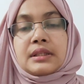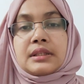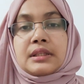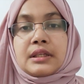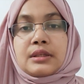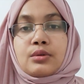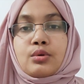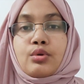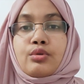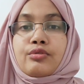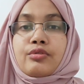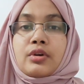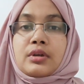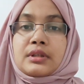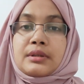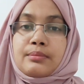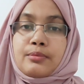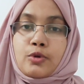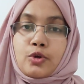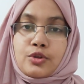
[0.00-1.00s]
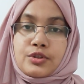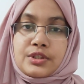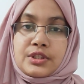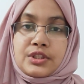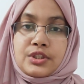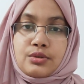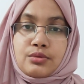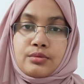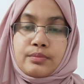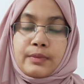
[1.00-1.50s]
Then go for the
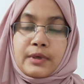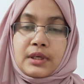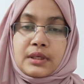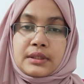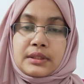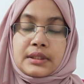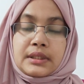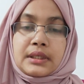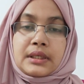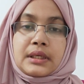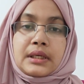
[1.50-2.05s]
procedure part.